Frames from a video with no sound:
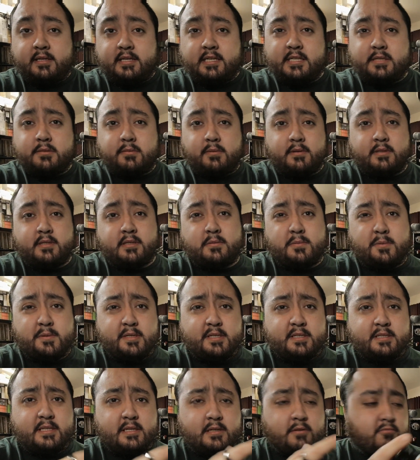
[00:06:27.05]
this one. This one
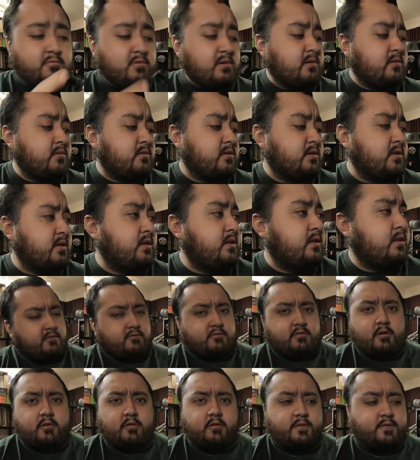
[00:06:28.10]
is the Rode
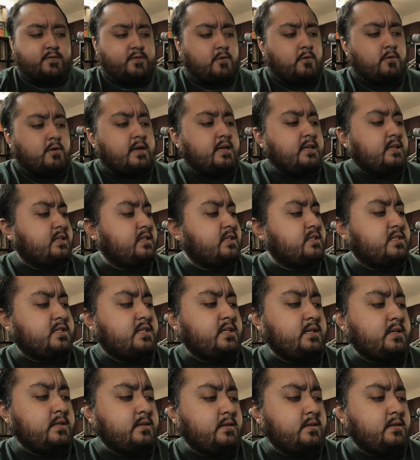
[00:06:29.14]
4 NTG,